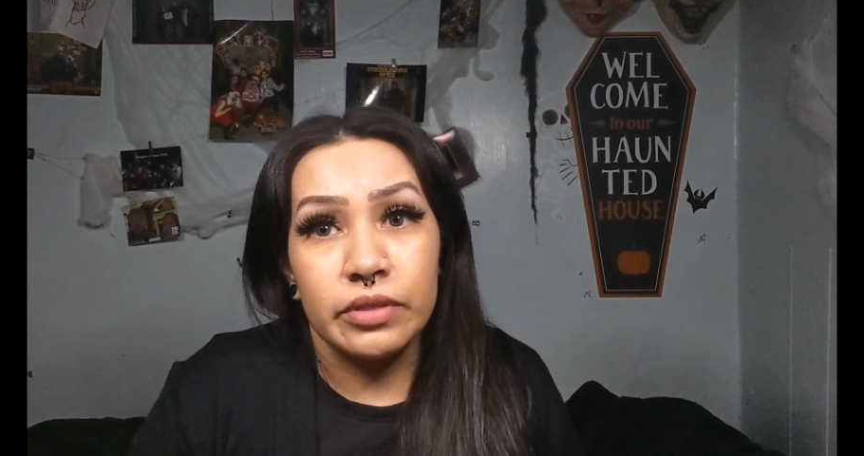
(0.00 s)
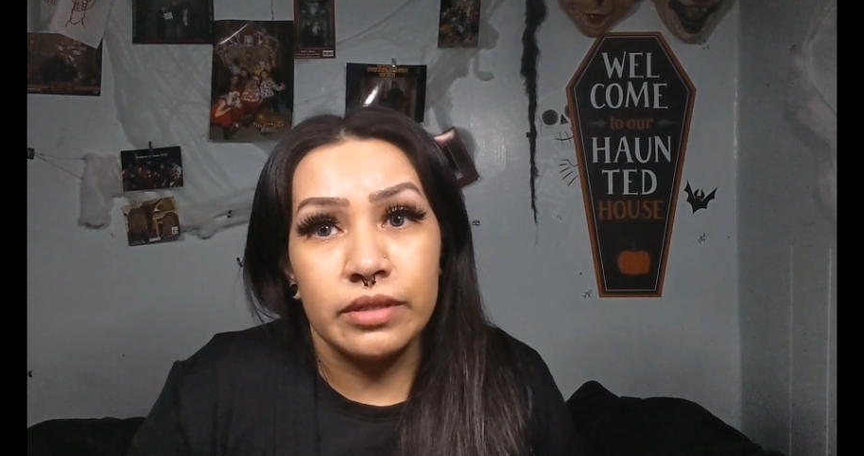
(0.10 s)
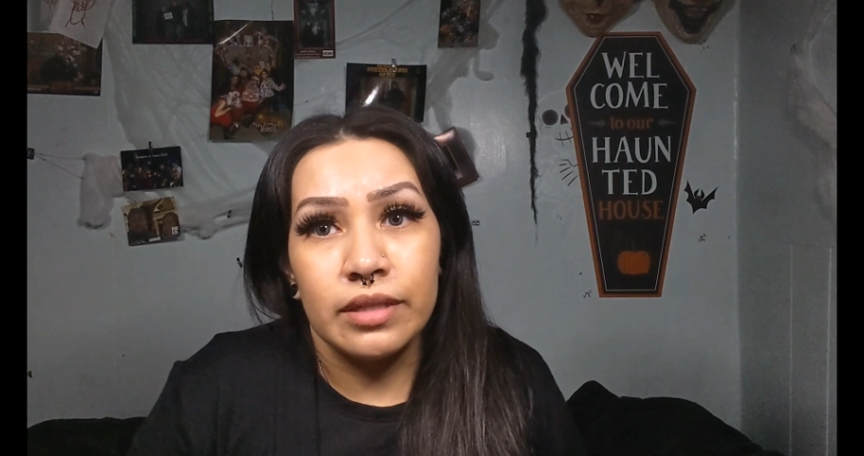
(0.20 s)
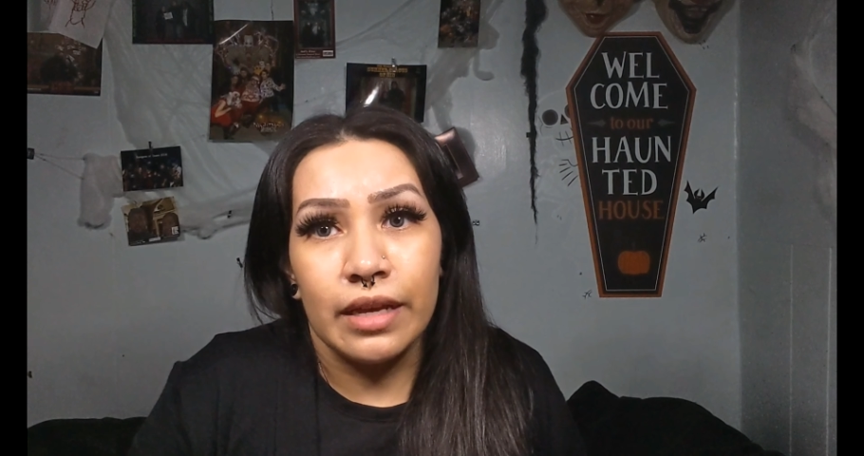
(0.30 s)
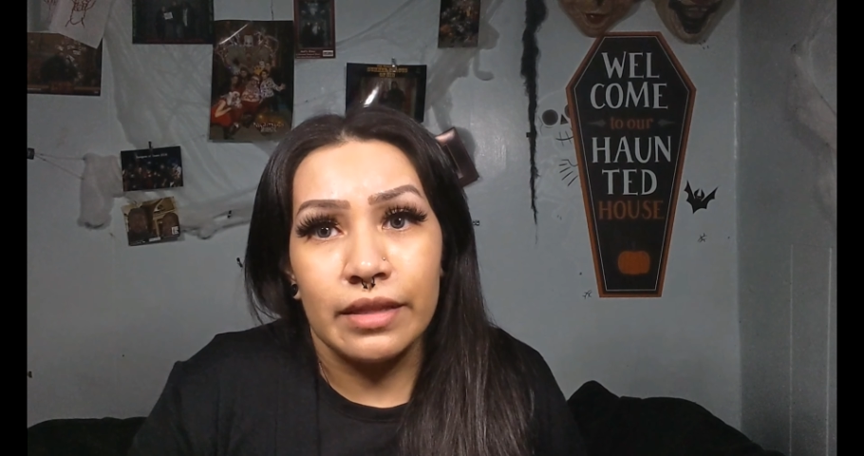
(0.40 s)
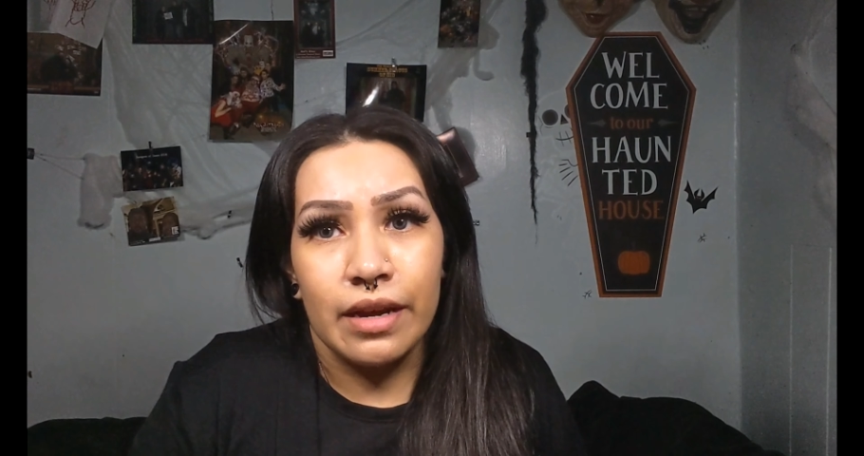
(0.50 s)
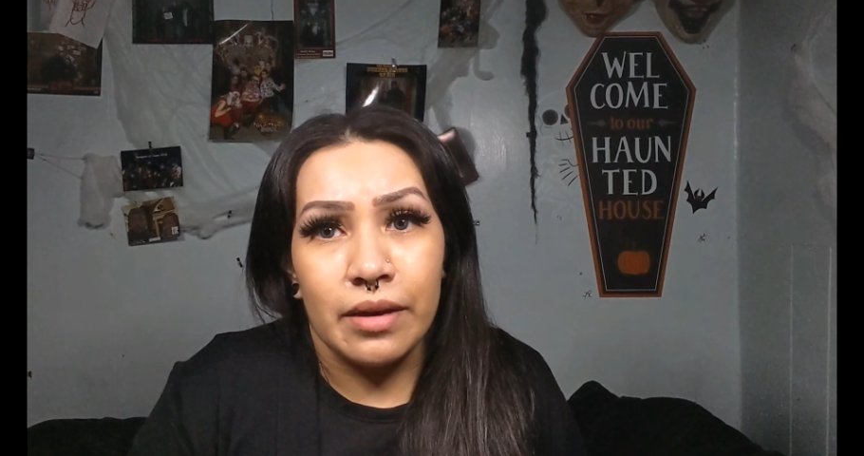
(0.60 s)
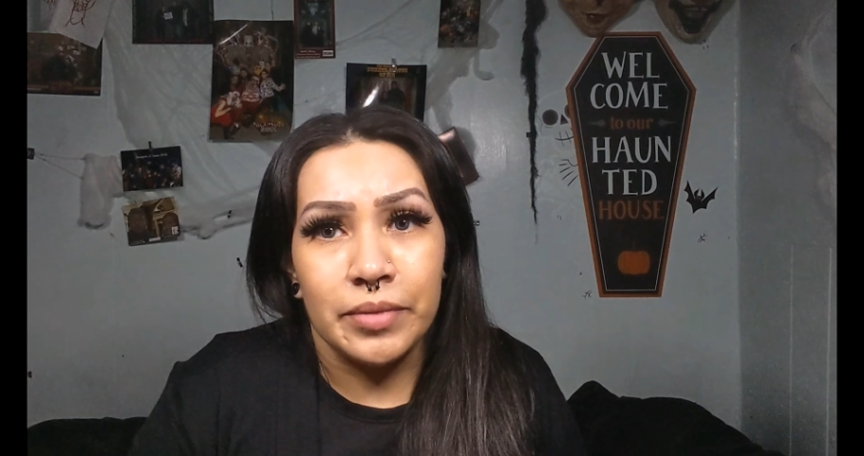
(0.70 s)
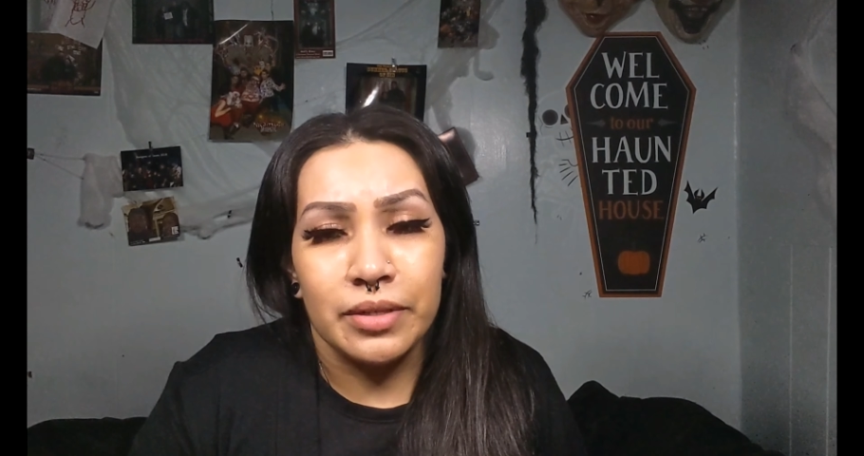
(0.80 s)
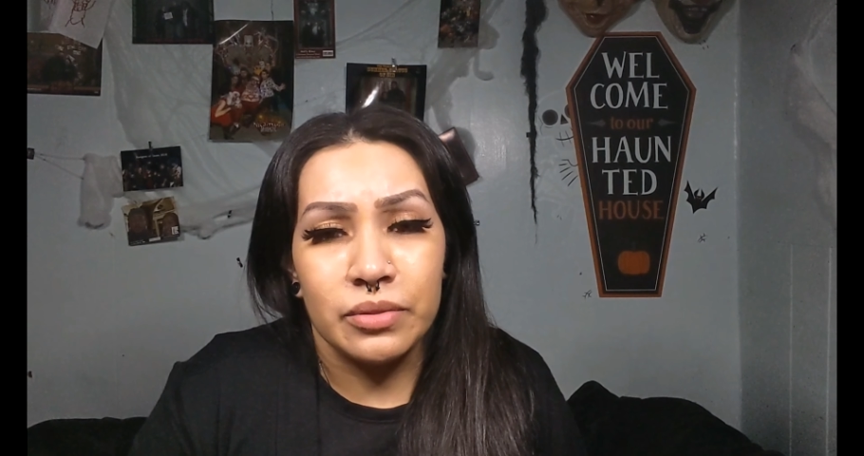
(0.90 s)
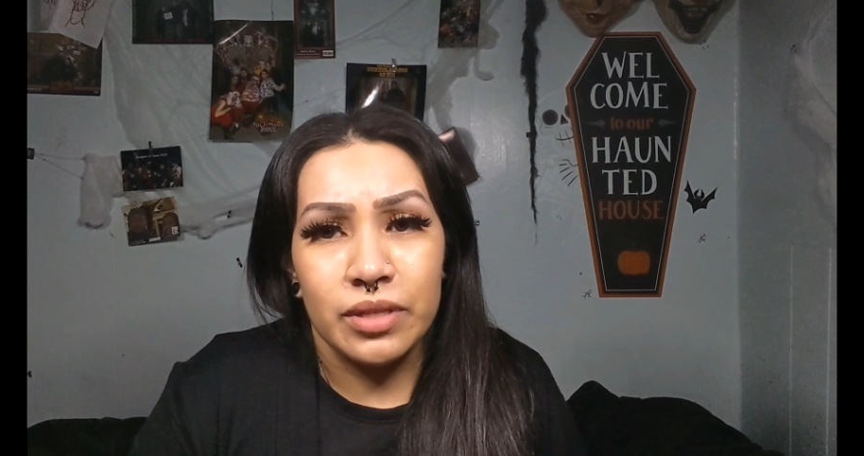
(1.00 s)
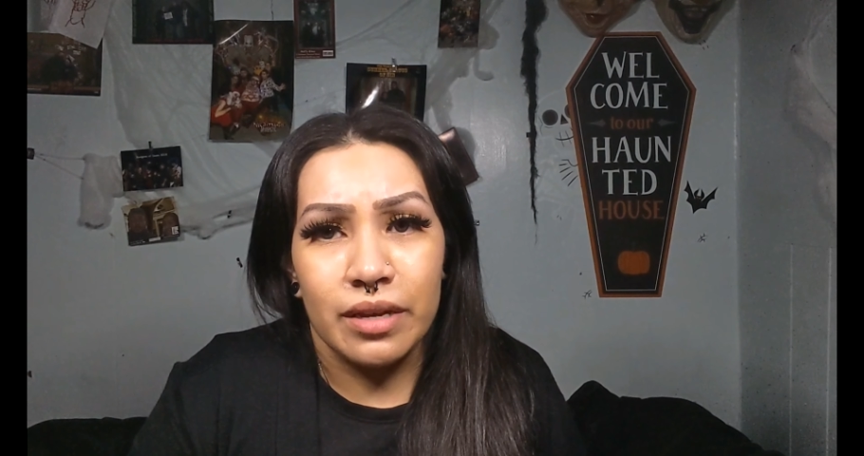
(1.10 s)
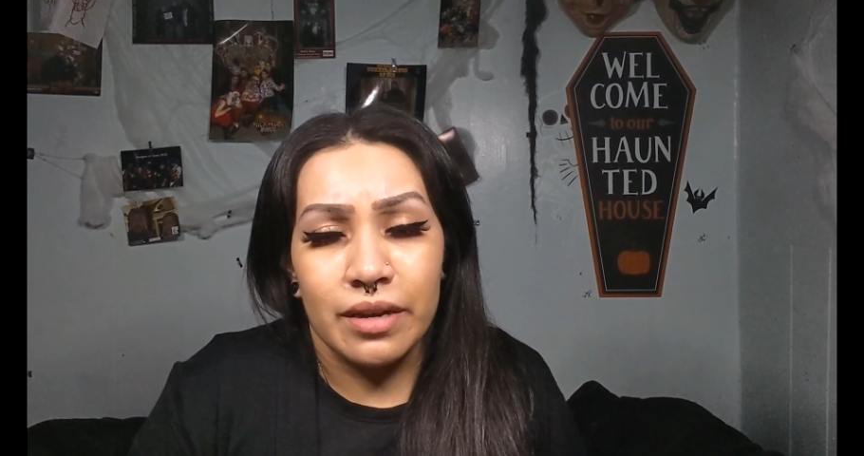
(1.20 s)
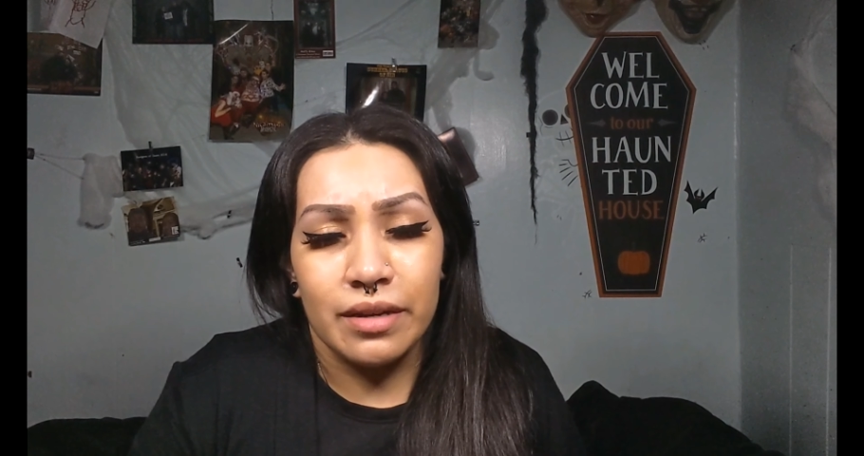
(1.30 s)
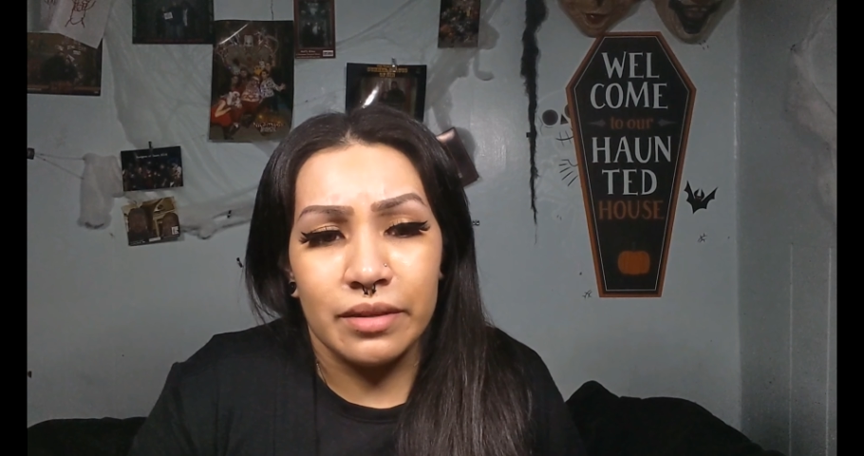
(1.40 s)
really like that ambiance that